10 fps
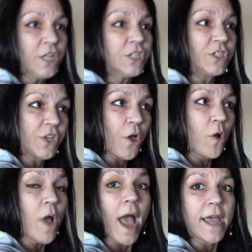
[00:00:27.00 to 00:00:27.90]

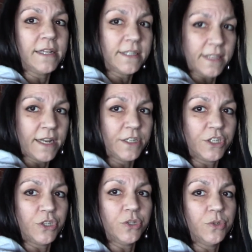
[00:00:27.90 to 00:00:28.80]
So I decided
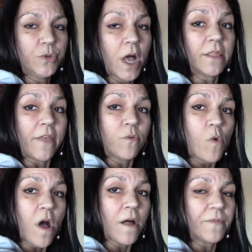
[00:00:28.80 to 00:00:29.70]
to do a leather
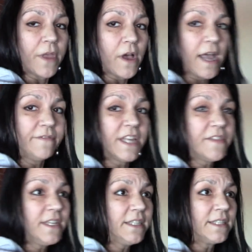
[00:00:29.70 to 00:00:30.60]
wall. Now I've done
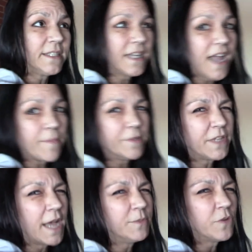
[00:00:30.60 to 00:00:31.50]
this a couple of
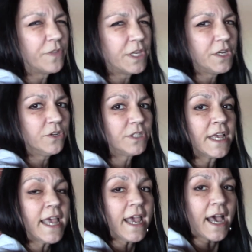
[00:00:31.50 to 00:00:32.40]
times over the years,
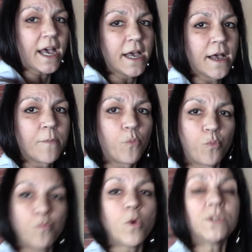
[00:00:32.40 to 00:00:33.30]

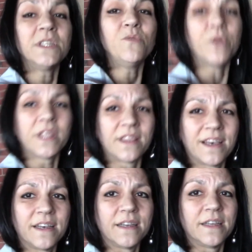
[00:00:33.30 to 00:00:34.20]
um, mostly with
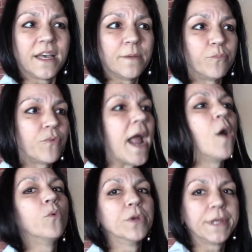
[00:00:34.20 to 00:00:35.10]
a, a
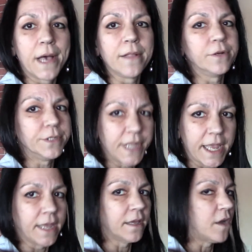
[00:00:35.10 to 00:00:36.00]
brown color
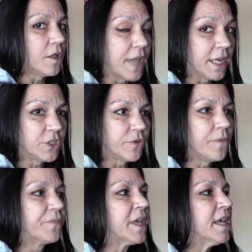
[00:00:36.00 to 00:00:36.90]
tan, all
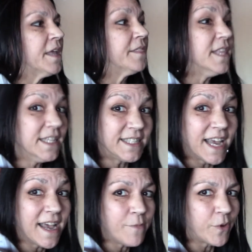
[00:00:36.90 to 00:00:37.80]
natural. This
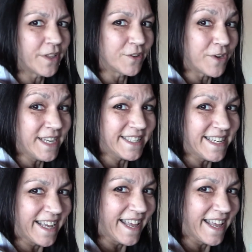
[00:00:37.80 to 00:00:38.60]
time I went a little crazy.